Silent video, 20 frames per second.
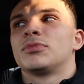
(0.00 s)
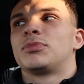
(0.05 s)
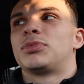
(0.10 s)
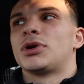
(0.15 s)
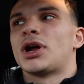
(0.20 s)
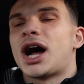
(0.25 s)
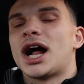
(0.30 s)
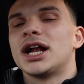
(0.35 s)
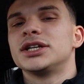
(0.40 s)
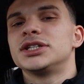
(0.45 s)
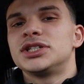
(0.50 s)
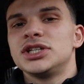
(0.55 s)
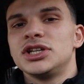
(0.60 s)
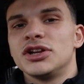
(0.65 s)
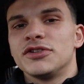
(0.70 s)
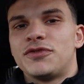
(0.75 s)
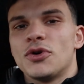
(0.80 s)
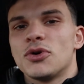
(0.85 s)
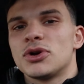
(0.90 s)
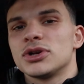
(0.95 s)
but I just need
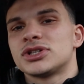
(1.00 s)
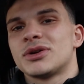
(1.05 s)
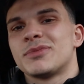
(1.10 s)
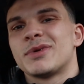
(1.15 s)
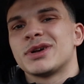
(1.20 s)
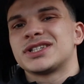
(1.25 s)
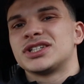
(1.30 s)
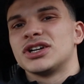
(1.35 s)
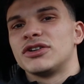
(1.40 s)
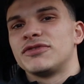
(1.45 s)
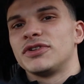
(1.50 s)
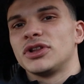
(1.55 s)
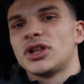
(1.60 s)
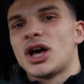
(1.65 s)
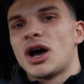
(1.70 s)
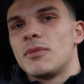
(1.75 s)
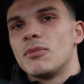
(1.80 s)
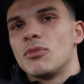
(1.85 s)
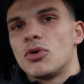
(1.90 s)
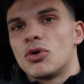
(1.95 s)
to focus on myself a
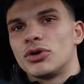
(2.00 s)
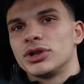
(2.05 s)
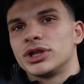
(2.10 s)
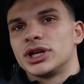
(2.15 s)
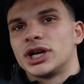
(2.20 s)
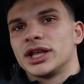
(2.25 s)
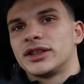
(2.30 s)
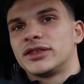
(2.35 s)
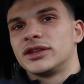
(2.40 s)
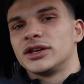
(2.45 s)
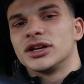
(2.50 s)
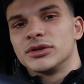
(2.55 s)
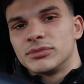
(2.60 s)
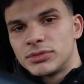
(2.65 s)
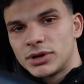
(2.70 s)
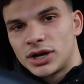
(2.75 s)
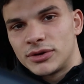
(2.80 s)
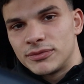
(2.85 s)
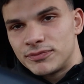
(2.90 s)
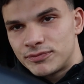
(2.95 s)
lot more than I think
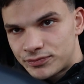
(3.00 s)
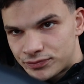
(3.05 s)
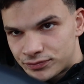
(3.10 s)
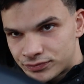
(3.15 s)
about.